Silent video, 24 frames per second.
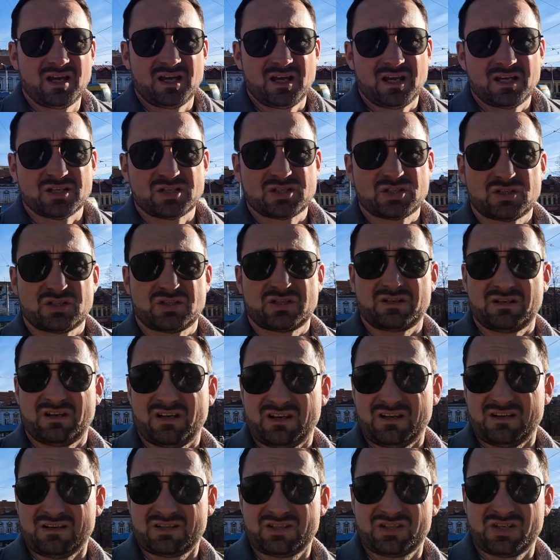is
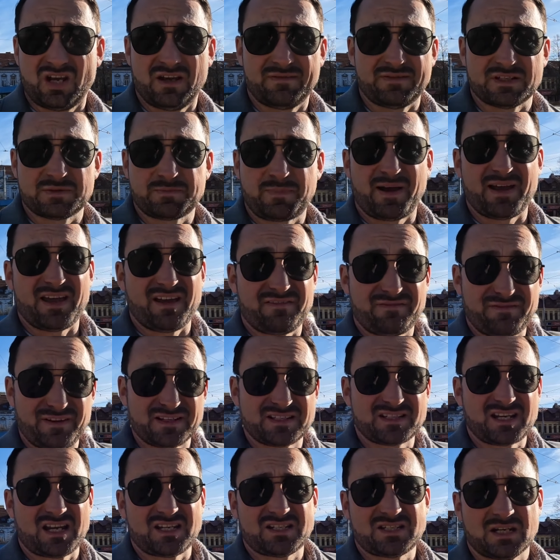serviced by a
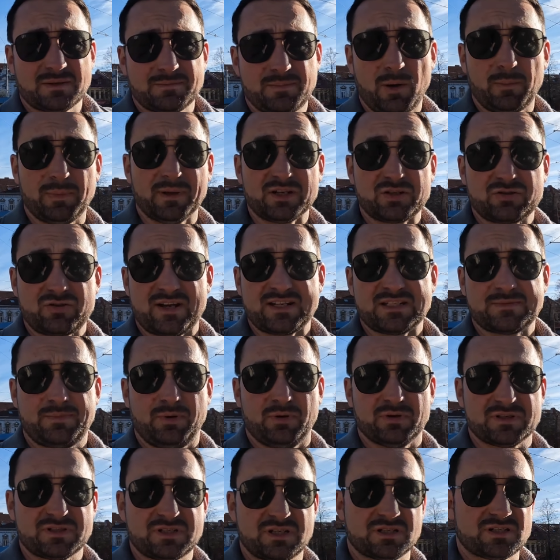fantastic public
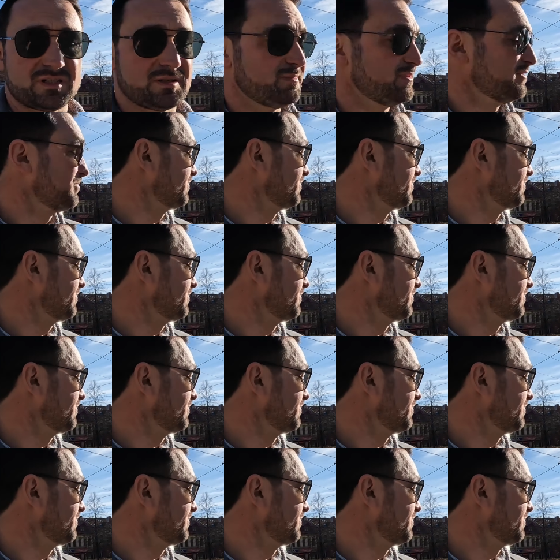transport system. In